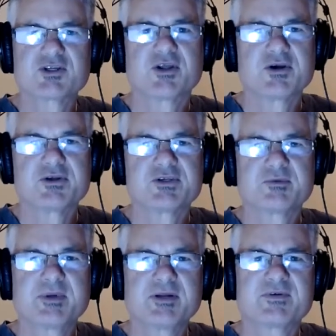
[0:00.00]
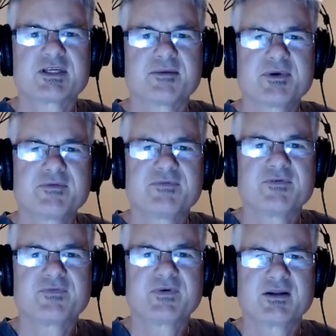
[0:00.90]
on those as a bit of a
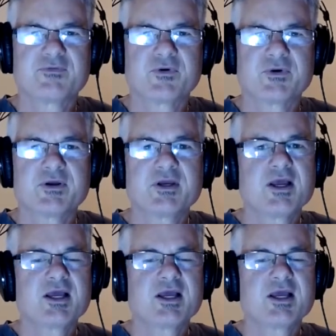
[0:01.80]
feeler for you.